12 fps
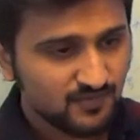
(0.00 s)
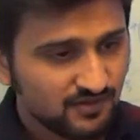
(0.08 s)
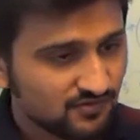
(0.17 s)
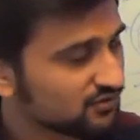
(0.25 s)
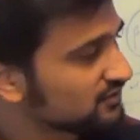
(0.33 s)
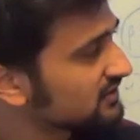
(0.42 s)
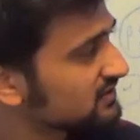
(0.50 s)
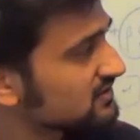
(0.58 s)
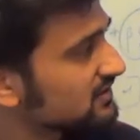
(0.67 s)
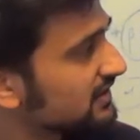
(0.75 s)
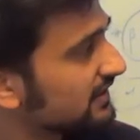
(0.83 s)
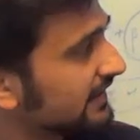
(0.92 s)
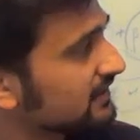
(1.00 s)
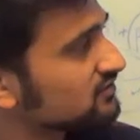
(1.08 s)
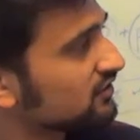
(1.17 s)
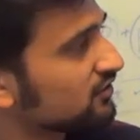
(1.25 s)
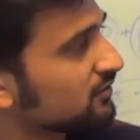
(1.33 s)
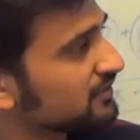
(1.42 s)
So they just did an
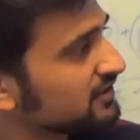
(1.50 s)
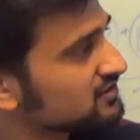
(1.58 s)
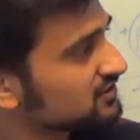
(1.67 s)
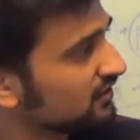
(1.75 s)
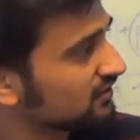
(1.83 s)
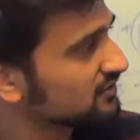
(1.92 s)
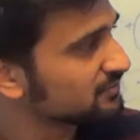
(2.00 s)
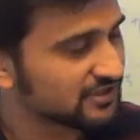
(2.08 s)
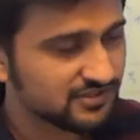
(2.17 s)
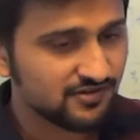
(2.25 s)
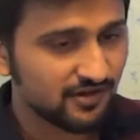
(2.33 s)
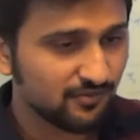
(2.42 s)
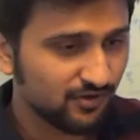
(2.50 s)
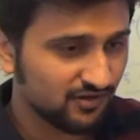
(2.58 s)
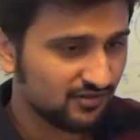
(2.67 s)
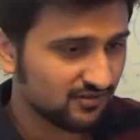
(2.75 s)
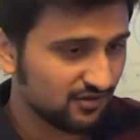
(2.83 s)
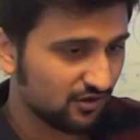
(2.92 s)
XOR operation on the bit stream,
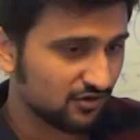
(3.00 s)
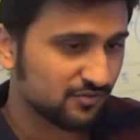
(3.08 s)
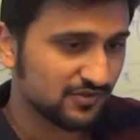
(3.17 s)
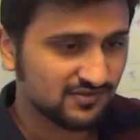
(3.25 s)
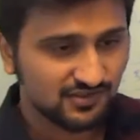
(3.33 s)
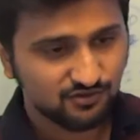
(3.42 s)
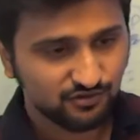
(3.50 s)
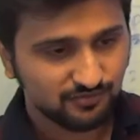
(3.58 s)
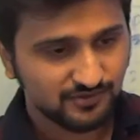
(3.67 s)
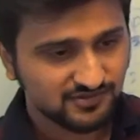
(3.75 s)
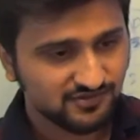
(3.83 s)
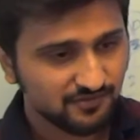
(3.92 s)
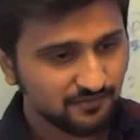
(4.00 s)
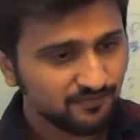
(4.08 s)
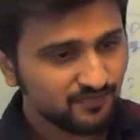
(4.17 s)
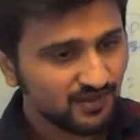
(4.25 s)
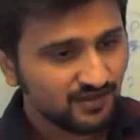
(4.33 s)
on the occupancy code bit stream.